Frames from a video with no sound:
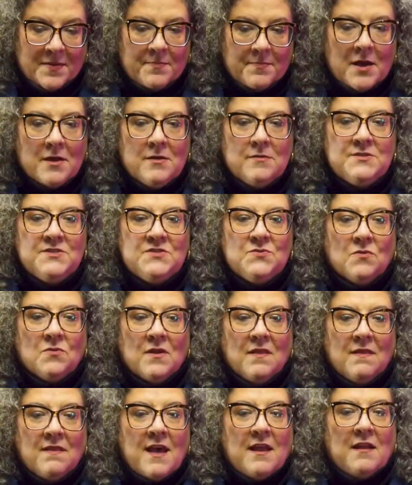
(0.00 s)
post where
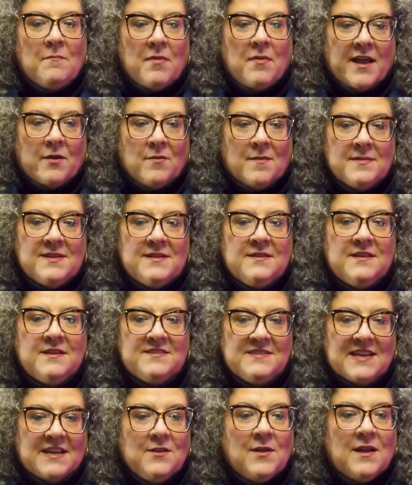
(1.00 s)
a lot of black women
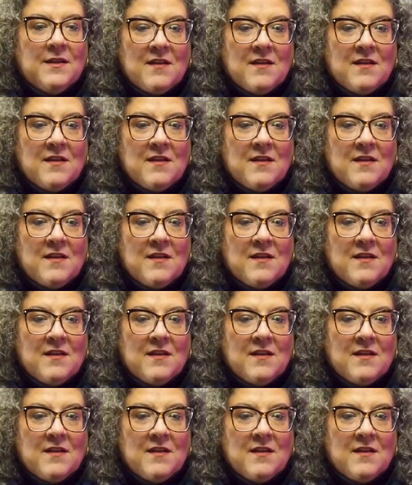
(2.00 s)
because I, you know,